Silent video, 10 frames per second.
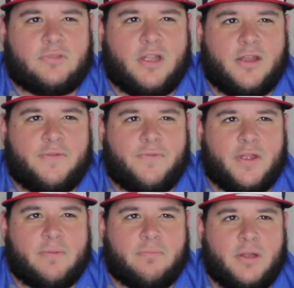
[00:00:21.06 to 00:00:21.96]
Kind of
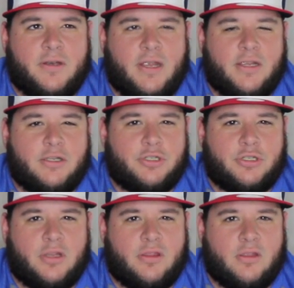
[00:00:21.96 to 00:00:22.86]
like
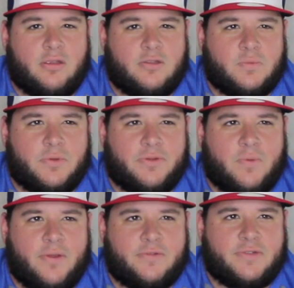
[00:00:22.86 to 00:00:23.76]
Monday-ish, I think, is what the
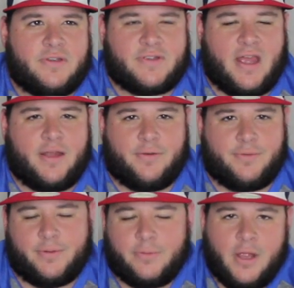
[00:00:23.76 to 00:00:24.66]
weather says. I
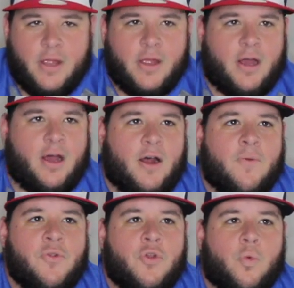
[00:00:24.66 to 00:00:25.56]
don't know.
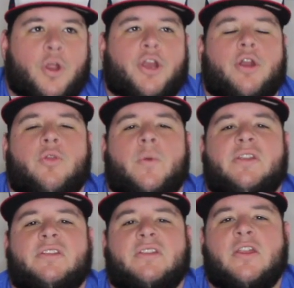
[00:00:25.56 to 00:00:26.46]
We're going to go to the
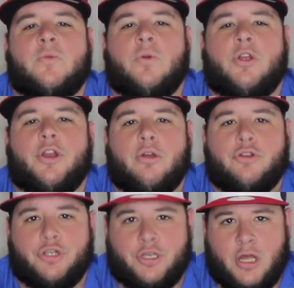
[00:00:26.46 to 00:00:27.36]
Windy City. We're going to go
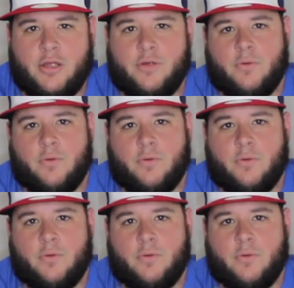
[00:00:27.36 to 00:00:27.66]
to Chicago.